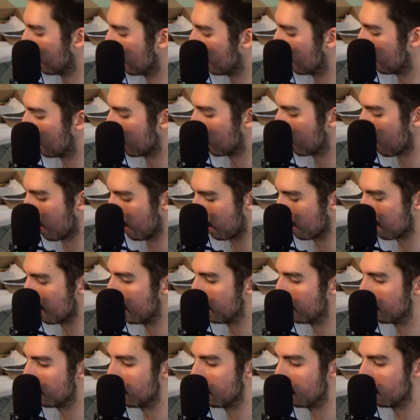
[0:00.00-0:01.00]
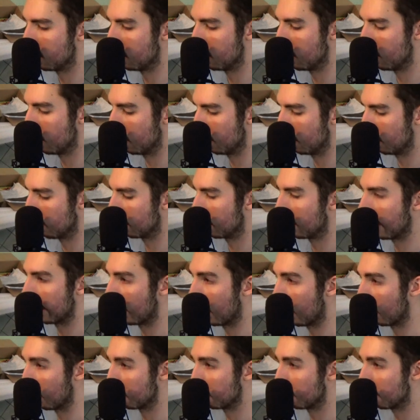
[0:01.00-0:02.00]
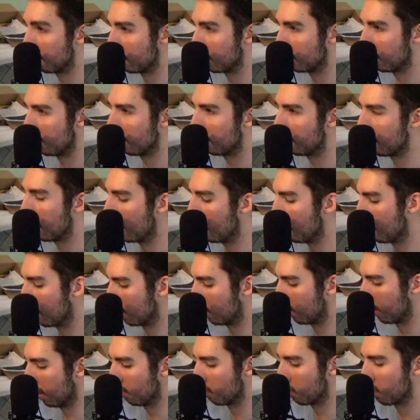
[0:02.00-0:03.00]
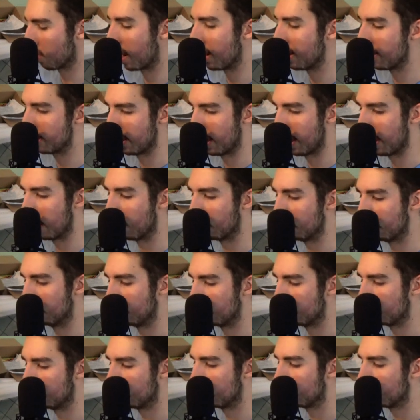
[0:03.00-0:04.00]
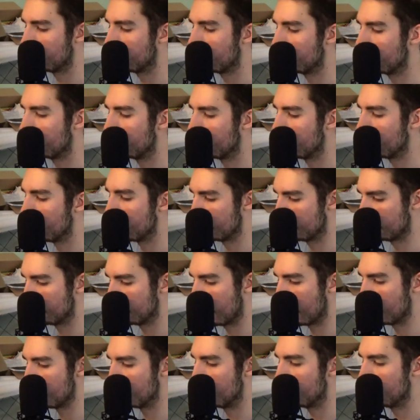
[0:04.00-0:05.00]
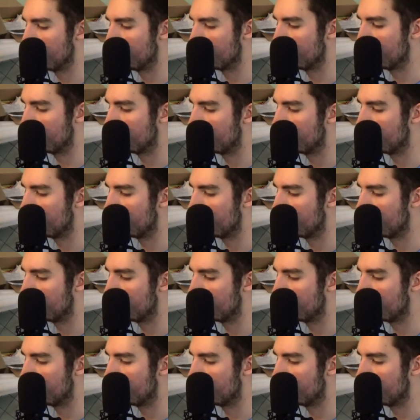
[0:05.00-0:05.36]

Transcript: the book recommends the student take out a sheet of paper and write down the assignment